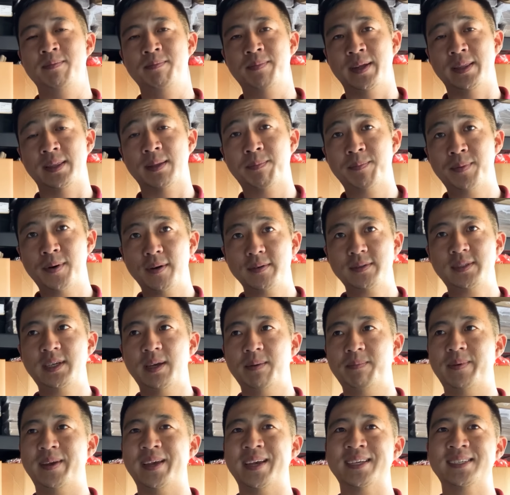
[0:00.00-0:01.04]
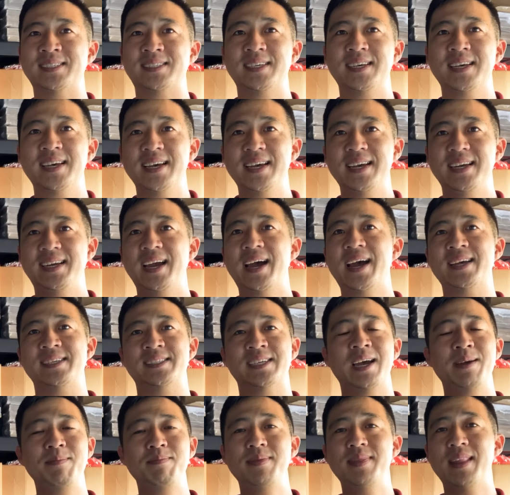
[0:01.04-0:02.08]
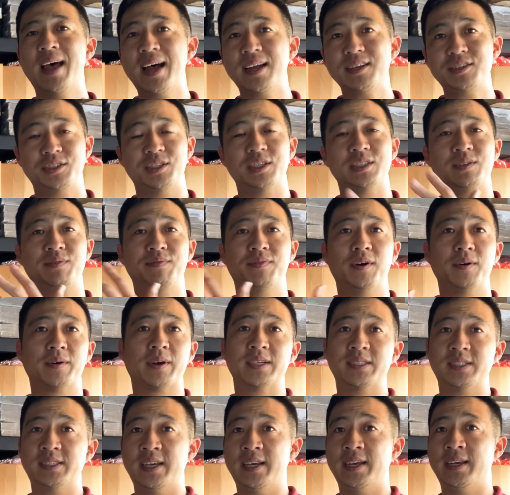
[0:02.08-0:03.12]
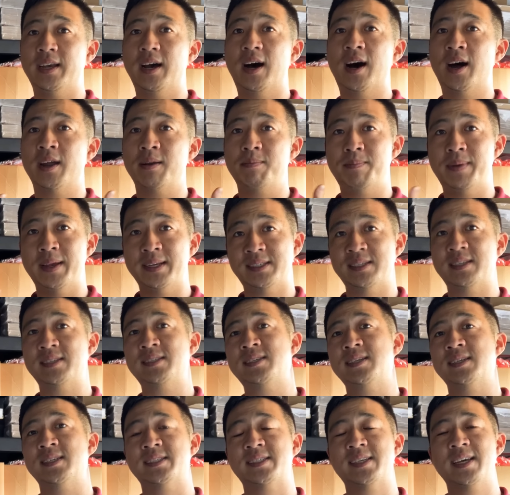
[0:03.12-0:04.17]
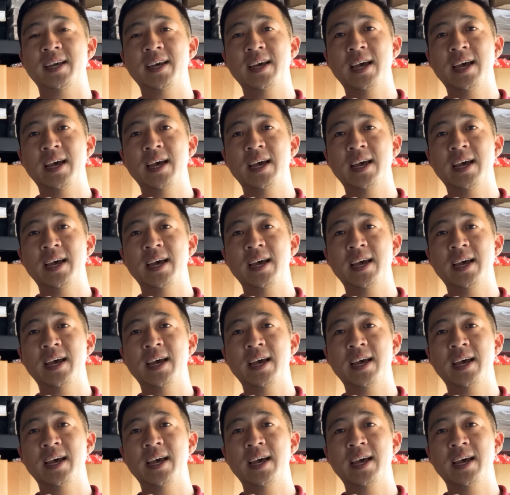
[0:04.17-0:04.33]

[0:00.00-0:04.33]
But the pro tip is, guys, I'm not just focusing on businesses.